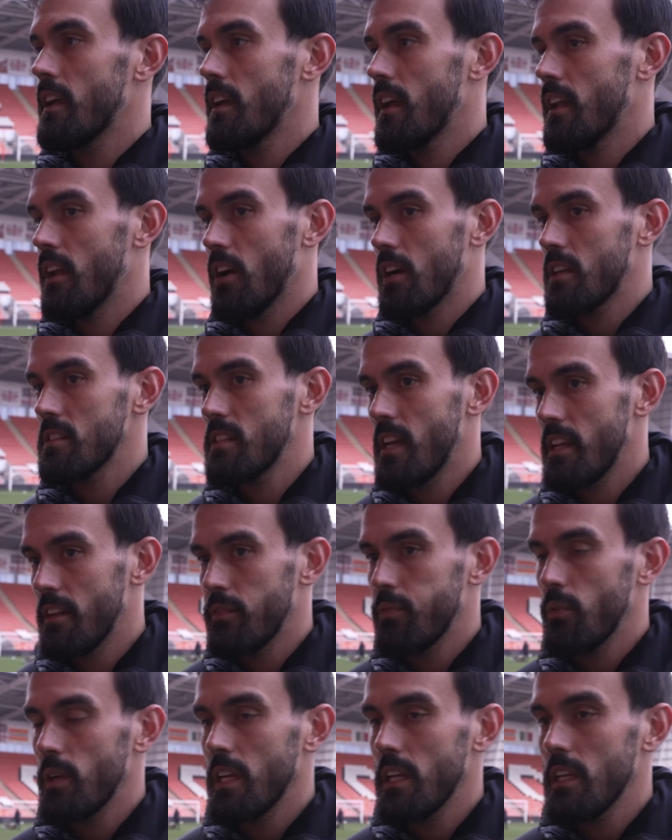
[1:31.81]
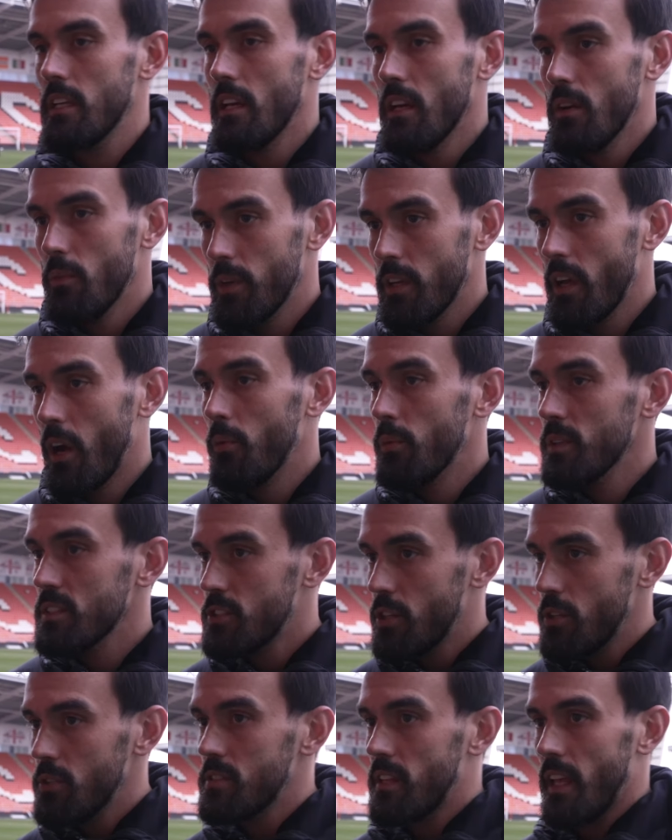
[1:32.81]
And like I said, if we go and win
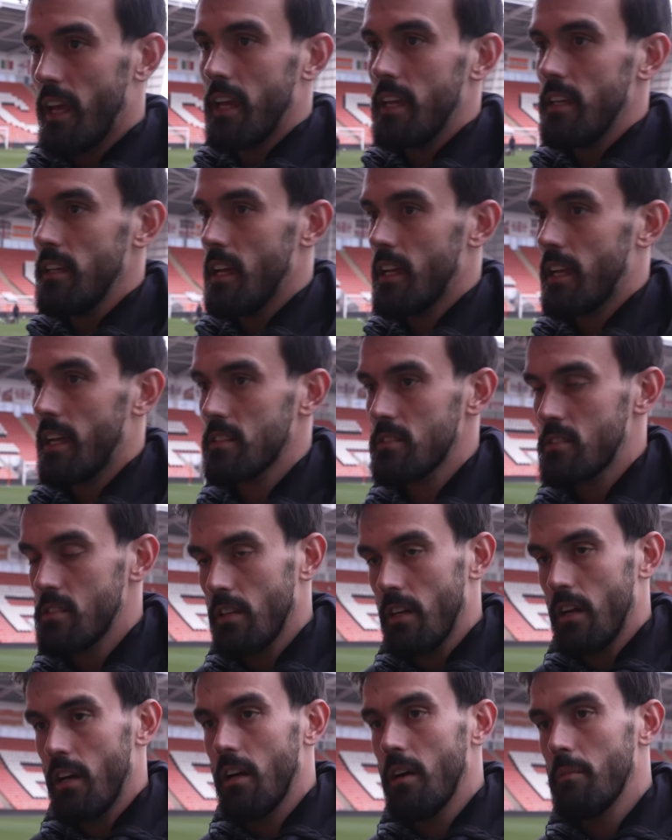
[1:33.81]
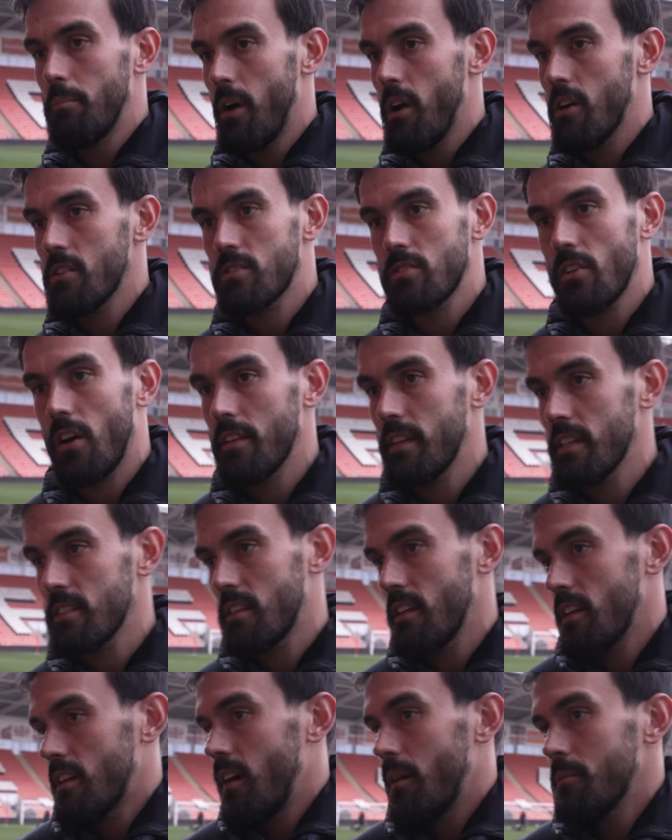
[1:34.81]
Tuesday against a Burton side
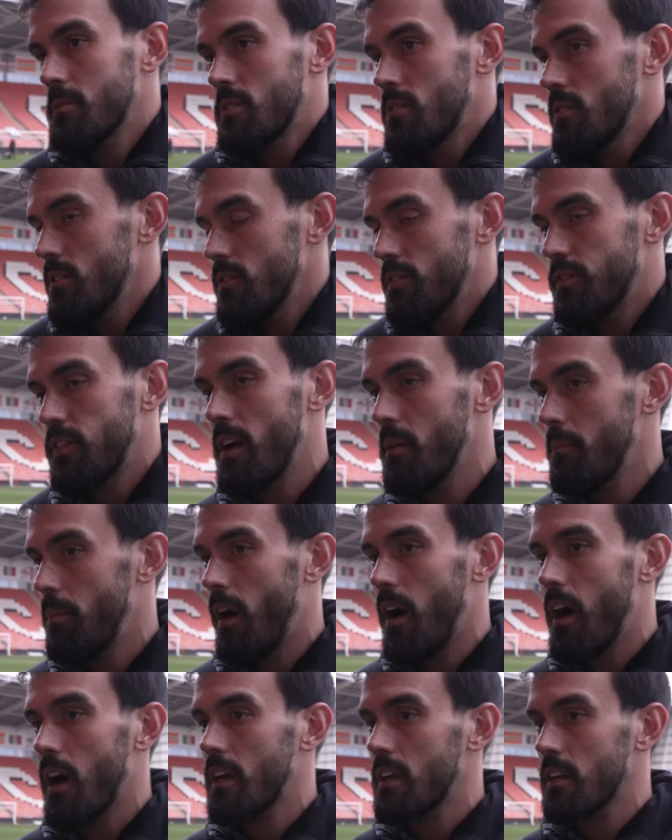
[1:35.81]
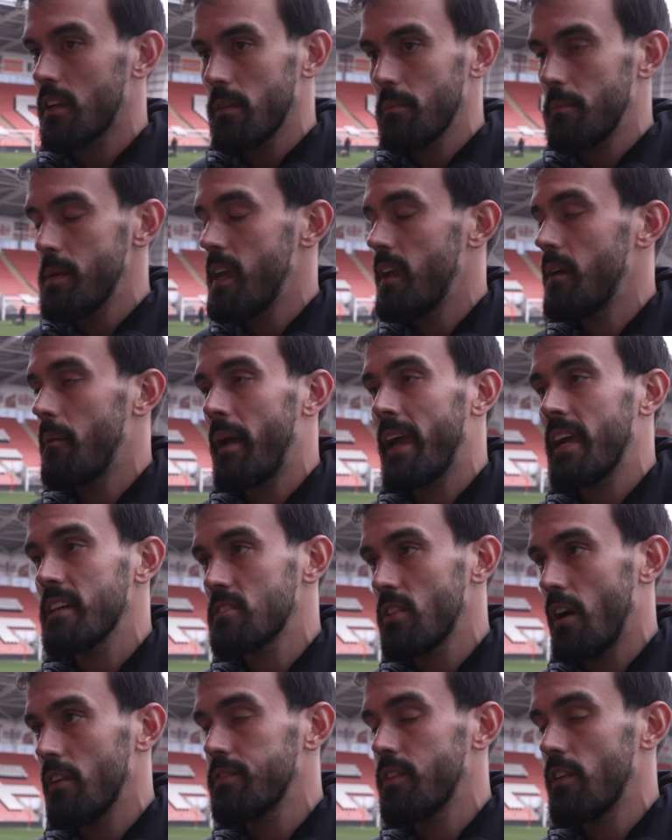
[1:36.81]
that's going to come to Fratton Park and compete and make
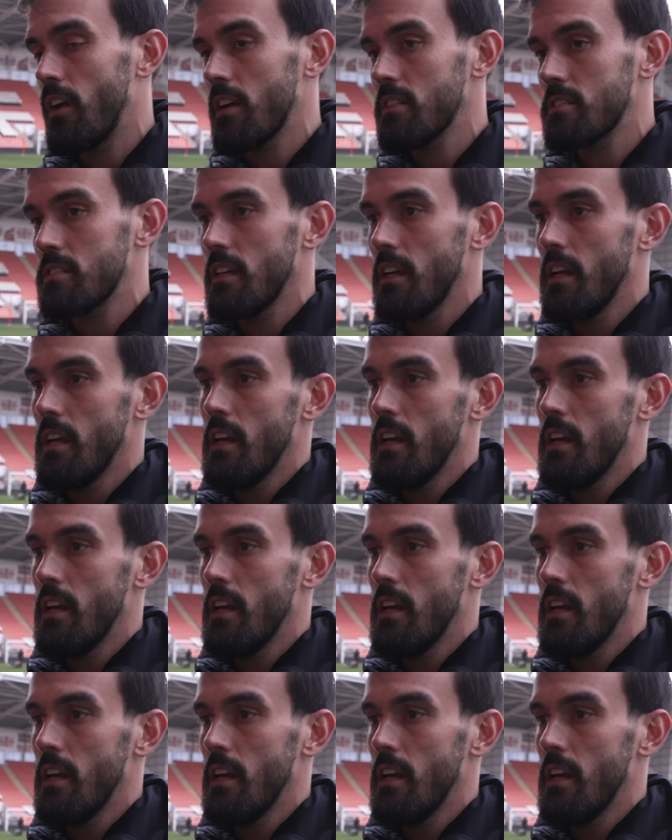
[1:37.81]
it tough for us,